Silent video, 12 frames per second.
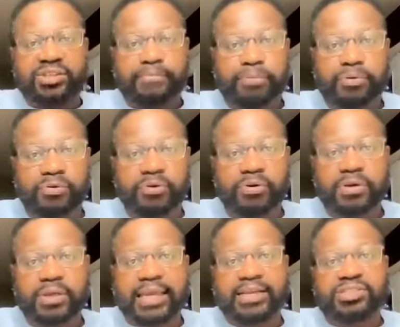to the
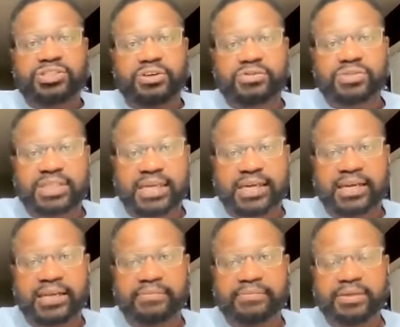pool at a certain
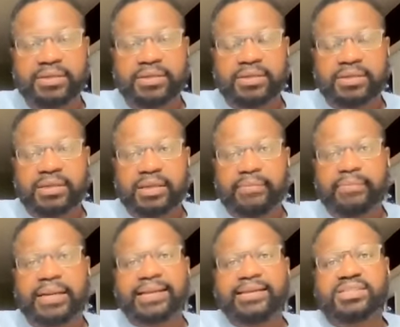time
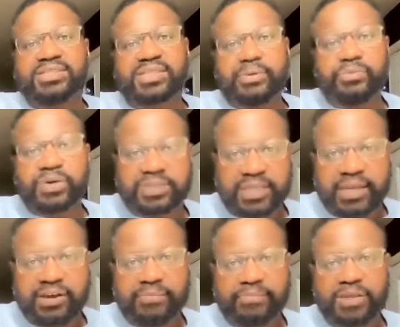but I need someone to
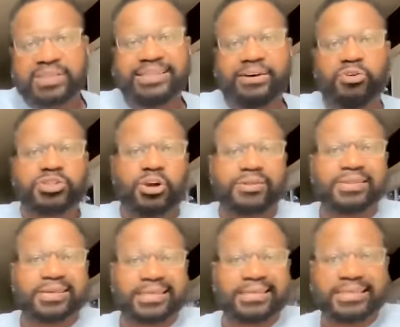help me. Those are
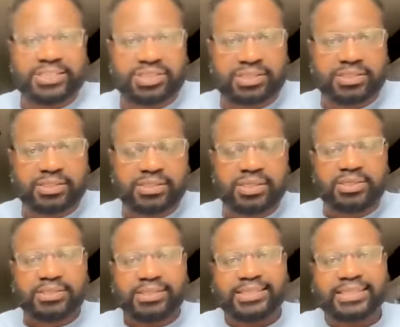the conditions.
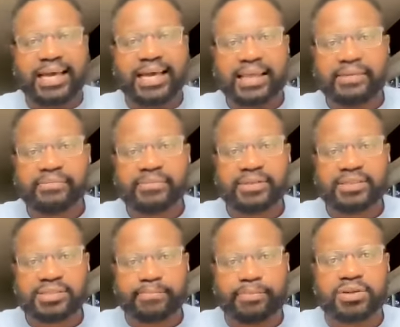The time
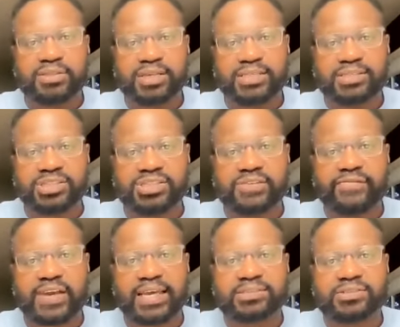is a part of the condition
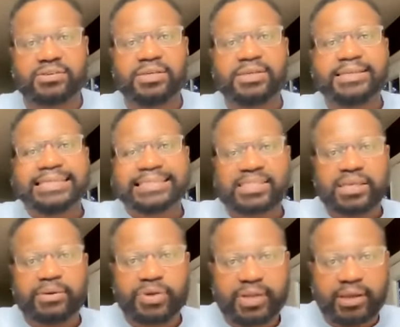factor.
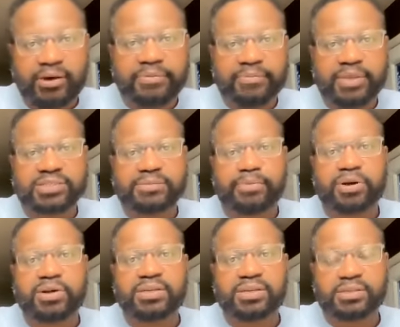Someone helping me is a
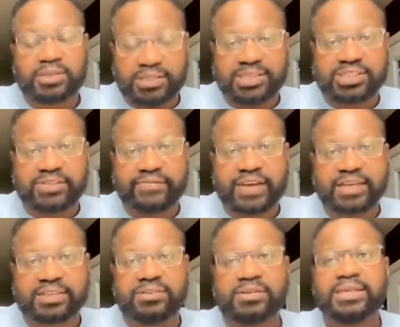part of the condition
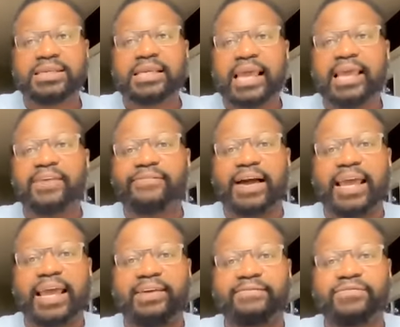factor. And if I
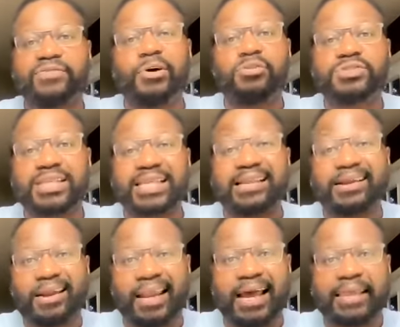have those in
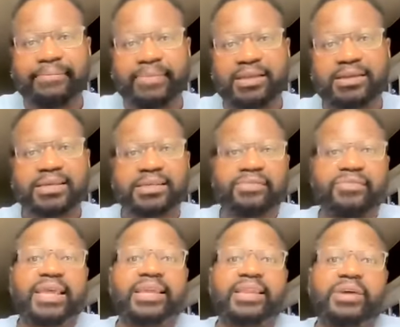alignment,
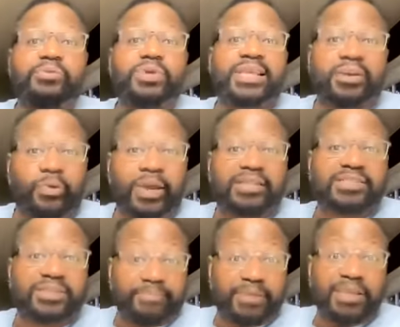then it will
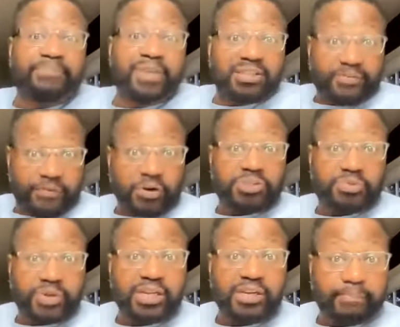equate to me being the first
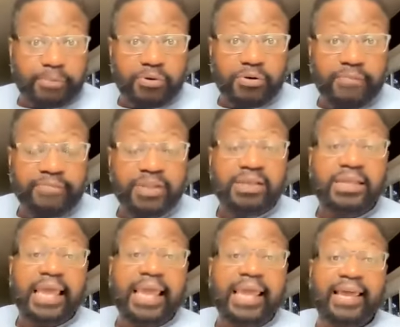one in the pool
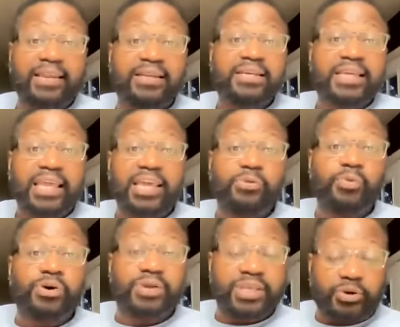and it
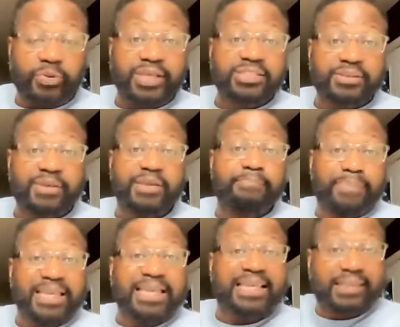will equate to me
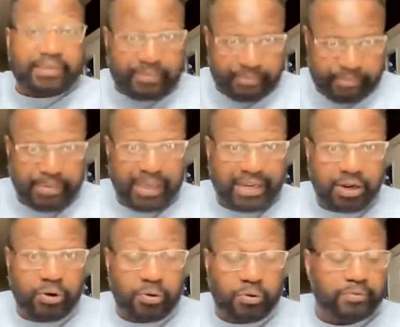being made
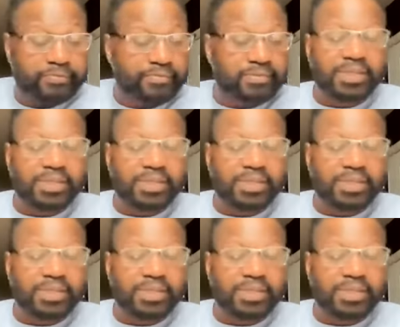whole.